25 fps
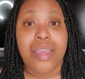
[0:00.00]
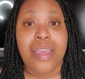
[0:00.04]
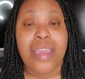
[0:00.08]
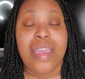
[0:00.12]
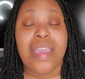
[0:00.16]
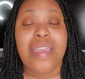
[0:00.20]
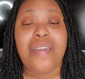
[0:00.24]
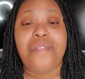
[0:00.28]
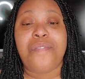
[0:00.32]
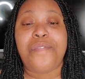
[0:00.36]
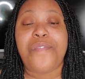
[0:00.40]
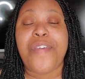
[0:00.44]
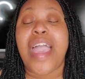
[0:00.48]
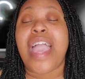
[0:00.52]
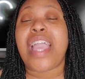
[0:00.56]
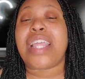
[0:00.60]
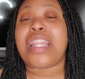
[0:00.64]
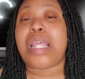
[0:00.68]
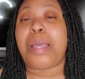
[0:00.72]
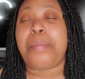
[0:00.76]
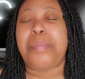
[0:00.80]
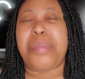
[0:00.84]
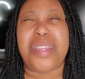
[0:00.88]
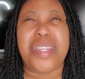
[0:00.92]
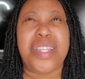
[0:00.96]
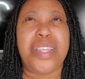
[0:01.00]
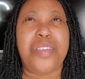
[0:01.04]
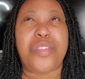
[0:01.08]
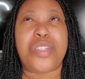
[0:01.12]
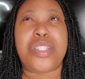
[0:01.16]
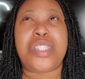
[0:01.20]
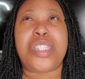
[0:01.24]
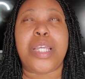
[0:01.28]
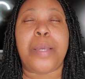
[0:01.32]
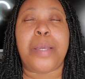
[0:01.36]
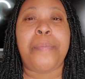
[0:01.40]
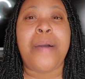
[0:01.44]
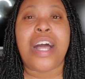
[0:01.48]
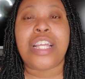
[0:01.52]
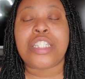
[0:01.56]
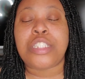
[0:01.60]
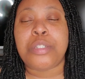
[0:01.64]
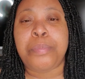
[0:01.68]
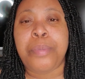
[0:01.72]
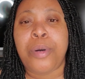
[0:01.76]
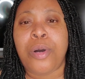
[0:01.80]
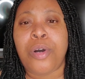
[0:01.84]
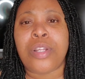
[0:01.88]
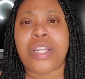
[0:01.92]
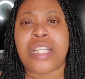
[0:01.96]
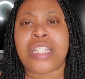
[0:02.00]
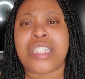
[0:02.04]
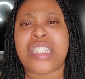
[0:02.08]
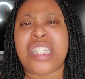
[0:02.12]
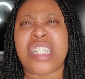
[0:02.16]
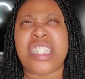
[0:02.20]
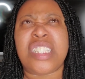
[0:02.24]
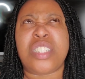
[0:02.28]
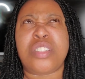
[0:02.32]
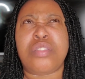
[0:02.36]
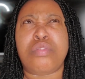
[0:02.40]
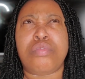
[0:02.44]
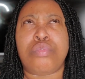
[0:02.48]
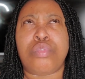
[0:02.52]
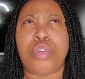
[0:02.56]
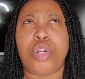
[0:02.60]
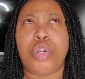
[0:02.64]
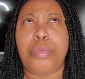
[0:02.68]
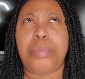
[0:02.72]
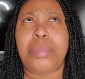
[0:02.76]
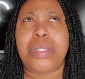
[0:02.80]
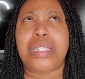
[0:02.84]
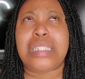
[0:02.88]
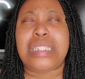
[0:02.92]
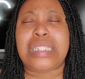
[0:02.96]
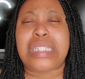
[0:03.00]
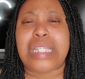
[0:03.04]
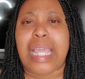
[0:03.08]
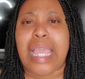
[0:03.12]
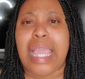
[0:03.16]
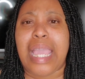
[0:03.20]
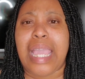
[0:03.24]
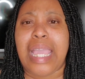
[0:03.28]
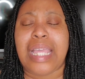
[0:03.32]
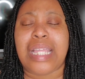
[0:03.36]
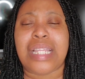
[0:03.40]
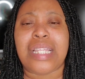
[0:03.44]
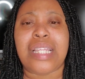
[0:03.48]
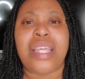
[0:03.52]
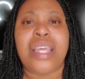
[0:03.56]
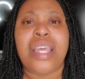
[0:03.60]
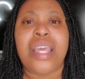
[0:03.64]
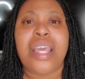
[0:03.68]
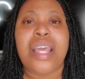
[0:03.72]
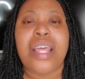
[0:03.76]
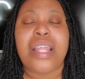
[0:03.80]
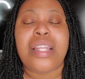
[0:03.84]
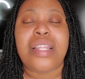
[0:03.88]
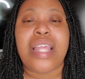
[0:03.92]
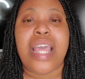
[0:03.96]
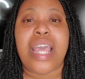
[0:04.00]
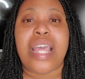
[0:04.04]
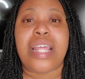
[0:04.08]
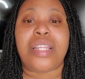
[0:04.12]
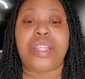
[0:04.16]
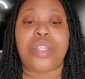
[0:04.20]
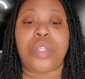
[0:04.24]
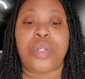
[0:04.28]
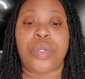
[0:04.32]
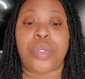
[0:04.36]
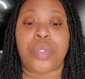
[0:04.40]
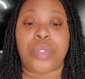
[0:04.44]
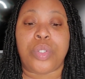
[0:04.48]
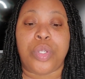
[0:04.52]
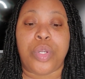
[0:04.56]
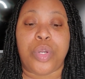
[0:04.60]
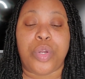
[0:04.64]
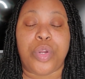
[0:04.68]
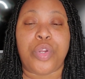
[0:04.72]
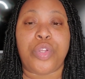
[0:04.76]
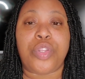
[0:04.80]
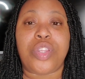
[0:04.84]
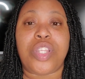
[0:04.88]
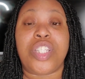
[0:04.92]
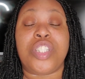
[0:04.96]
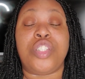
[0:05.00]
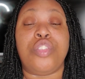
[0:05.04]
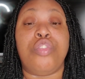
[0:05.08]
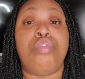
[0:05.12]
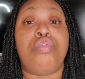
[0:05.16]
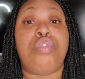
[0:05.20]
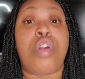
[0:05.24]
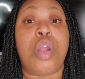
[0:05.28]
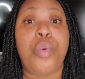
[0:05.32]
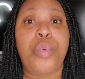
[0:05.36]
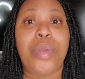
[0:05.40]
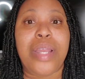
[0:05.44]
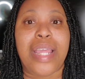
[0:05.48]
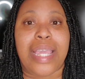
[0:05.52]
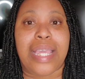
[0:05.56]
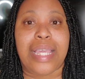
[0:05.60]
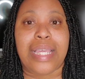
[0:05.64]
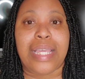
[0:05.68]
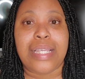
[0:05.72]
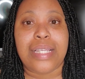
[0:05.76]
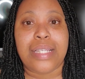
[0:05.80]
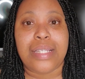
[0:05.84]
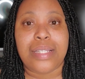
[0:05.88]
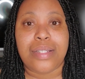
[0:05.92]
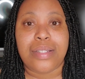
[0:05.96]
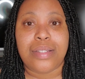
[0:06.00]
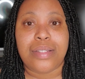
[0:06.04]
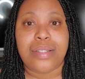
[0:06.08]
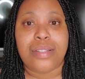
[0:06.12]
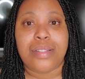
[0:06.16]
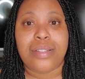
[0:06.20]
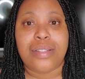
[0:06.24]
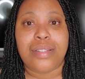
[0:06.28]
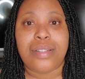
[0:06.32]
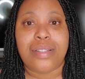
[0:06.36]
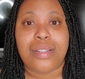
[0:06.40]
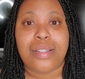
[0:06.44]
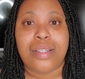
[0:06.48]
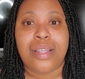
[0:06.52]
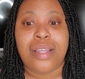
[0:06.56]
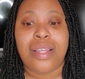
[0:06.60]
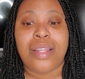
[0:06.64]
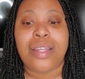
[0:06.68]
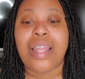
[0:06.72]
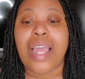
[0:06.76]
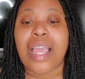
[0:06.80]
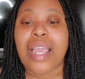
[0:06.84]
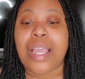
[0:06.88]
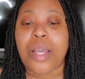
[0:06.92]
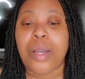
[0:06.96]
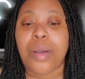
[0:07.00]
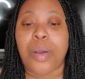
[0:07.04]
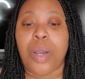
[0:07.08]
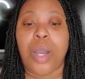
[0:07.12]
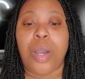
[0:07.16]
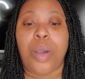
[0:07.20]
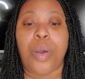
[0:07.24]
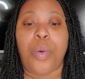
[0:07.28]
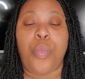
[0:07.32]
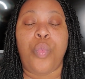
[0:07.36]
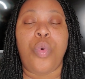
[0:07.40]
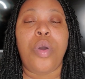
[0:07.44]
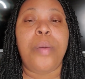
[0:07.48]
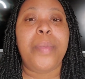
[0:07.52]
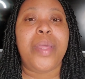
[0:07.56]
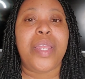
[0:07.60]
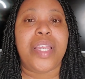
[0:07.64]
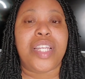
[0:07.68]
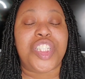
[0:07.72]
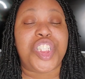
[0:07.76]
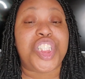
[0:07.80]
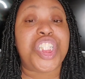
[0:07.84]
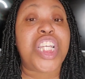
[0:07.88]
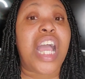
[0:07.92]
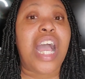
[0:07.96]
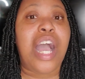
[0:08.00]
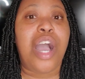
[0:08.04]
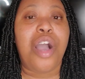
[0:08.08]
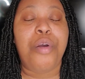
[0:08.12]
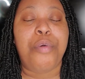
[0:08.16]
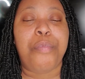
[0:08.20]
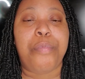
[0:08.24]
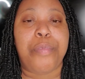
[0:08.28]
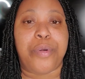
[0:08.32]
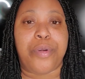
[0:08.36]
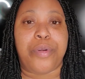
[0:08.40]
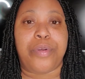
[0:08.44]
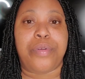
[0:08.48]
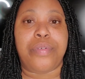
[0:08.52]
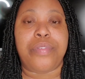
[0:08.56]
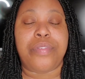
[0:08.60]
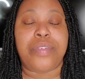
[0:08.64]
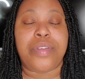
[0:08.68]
In fact, I believe it's the Apostle Paul that says in Romans 8 that the earth is groaning like a woman in childbirth